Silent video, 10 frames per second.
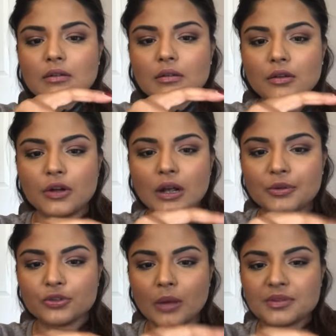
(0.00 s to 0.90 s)
you know, a
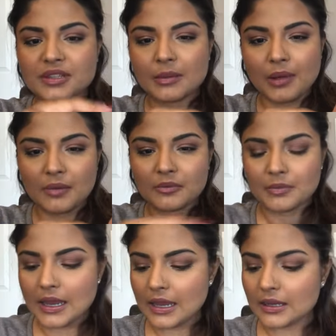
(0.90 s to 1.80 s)
couple drops in the palm of
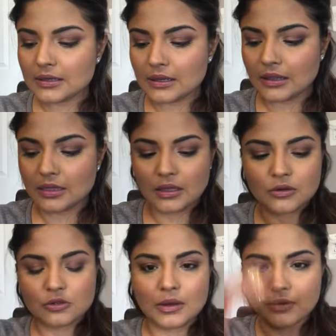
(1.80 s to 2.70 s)
my hand and then
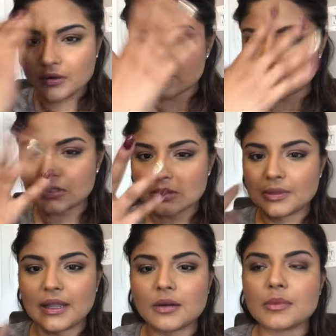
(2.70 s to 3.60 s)
use my fingers to just
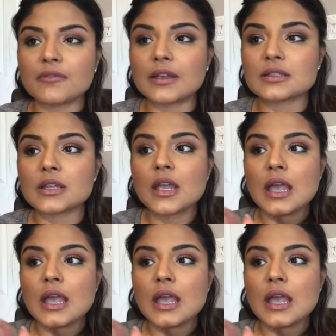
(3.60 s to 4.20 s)
apply it on my face.